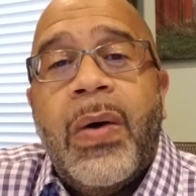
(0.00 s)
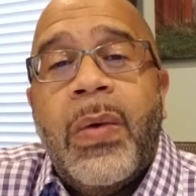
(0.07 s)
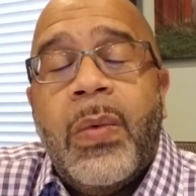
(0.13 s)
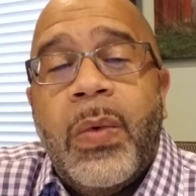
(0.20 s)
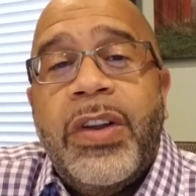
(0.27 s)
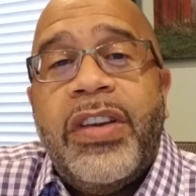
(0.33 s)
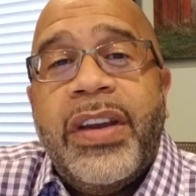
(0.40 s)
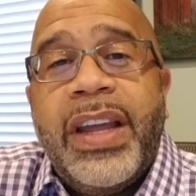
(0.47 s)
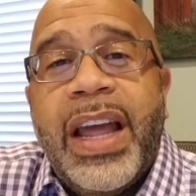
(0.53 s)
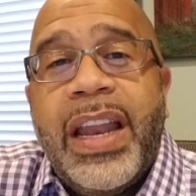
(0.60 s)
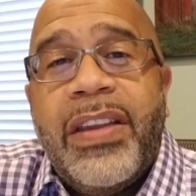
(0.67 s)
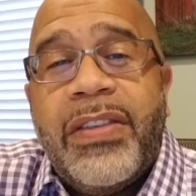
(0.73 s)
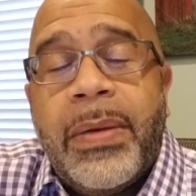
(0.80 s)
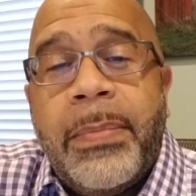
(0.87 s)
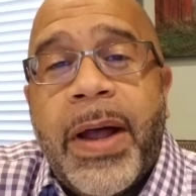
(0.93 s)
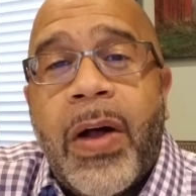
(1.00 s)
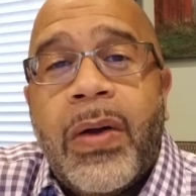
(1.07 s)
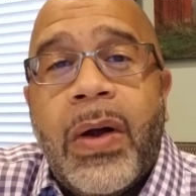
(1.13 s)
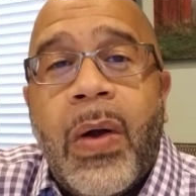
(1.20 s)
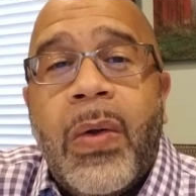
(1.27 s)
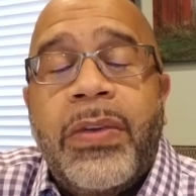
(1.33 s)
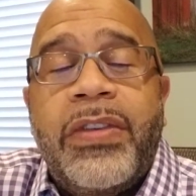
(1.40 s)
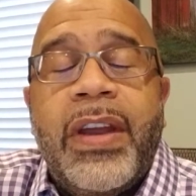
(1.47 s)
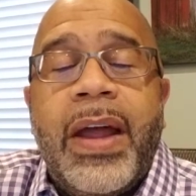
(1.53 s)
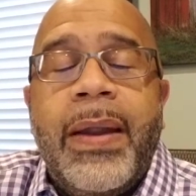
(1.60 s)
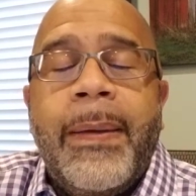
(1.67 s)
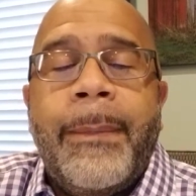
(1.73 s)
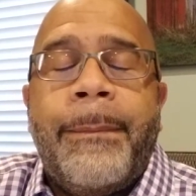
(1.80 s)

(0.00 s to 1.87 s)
which again is about goal setting.